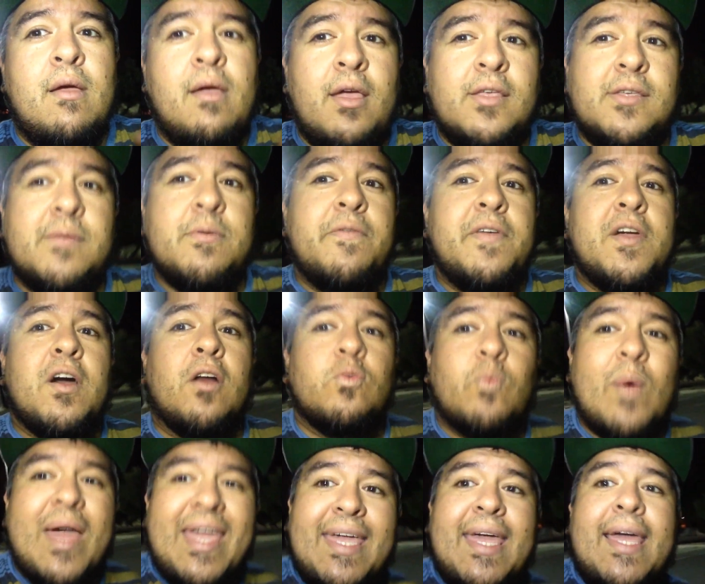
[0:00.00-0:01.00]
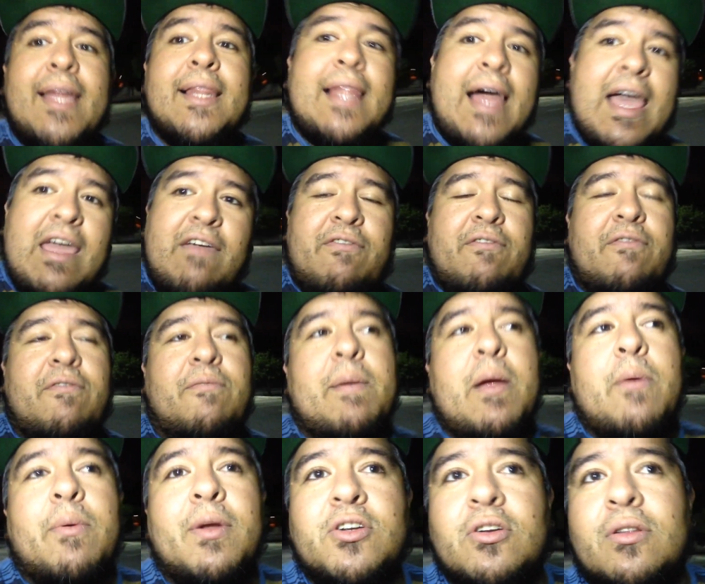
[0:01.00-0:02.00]
It's a movie called Waking Life by
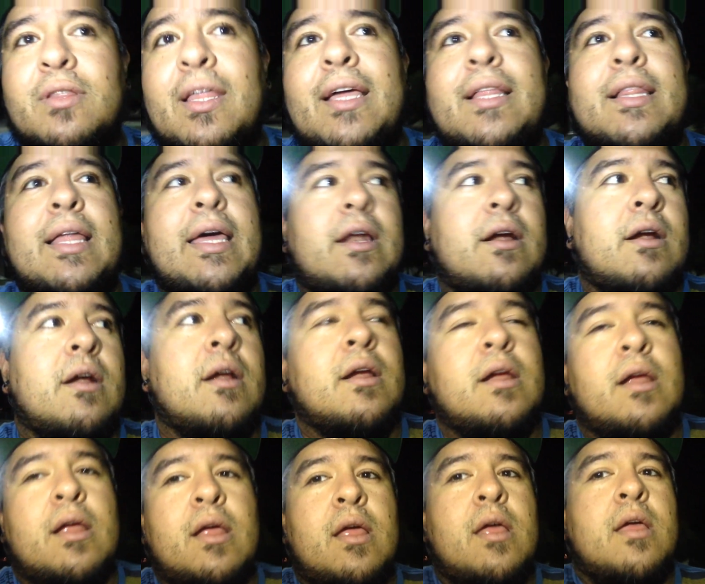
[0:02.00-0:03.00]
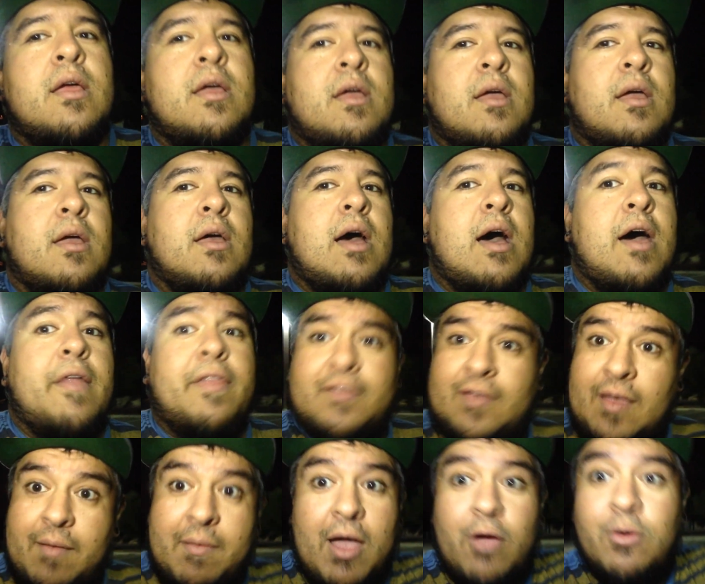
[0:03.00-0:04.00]
Richard Linklater. Uh, the
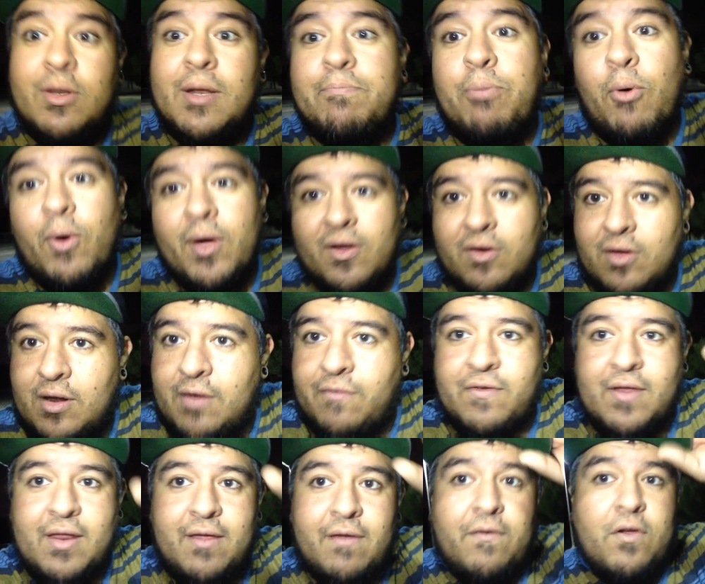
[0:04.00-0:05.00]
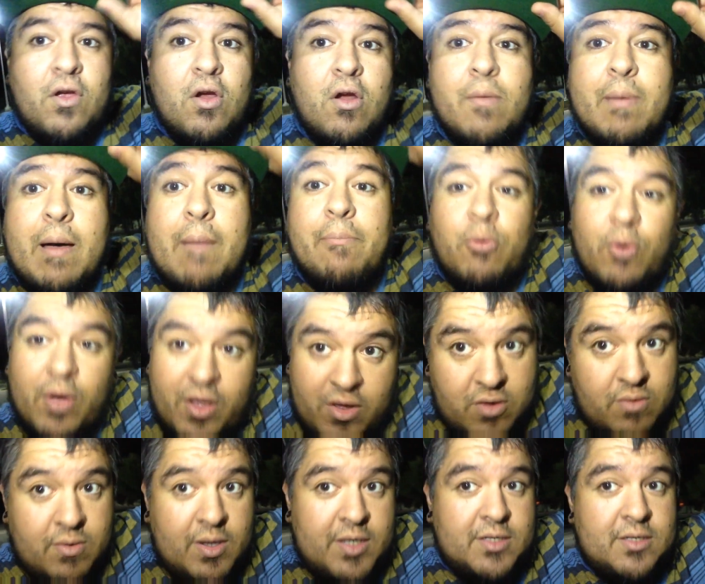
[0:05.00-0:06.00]
same guy who did Boyhood, if any of you heard about
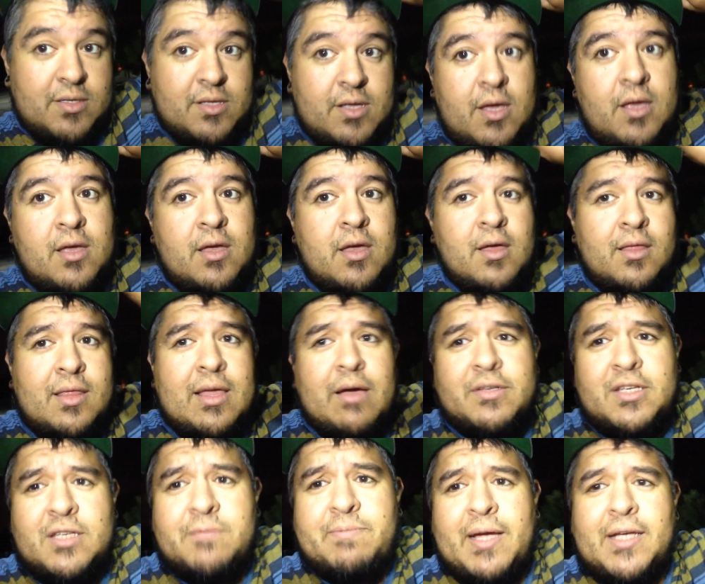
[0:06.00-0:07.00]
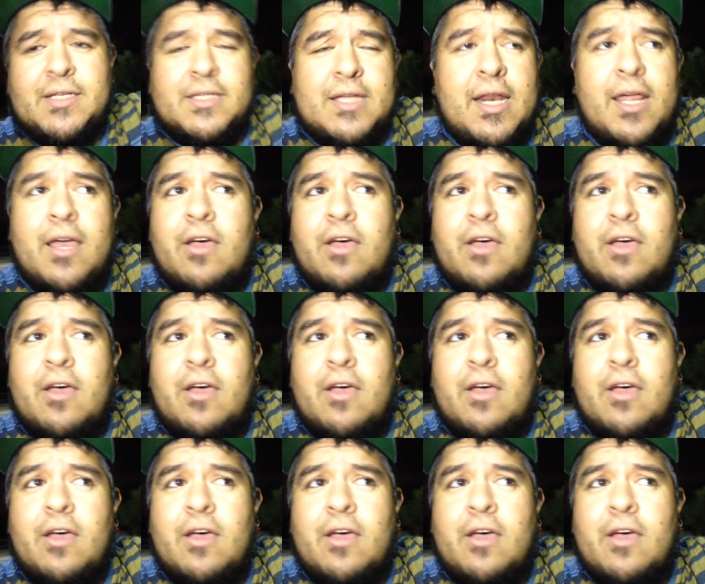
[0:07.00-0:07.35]
Boyhood recently. That was his biggest hit.